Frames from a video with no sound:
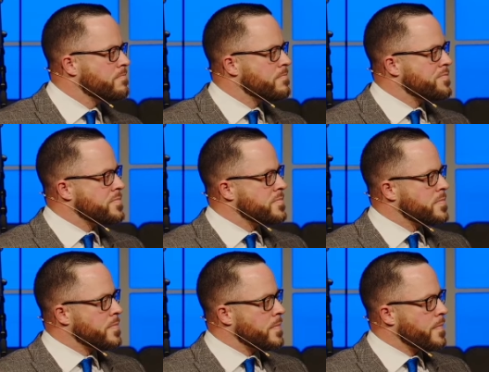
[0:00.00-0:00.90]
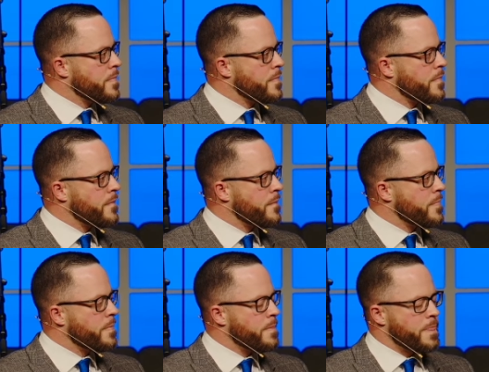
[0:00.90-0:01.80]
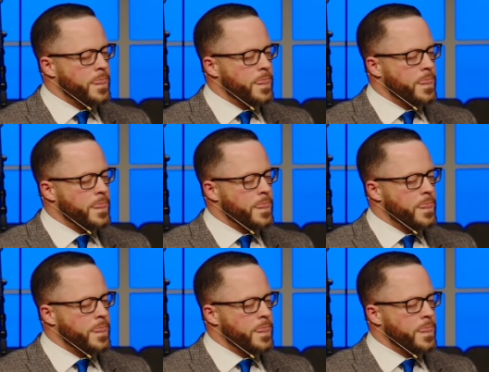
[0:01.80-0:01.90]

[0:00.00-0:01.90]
Nothing is said.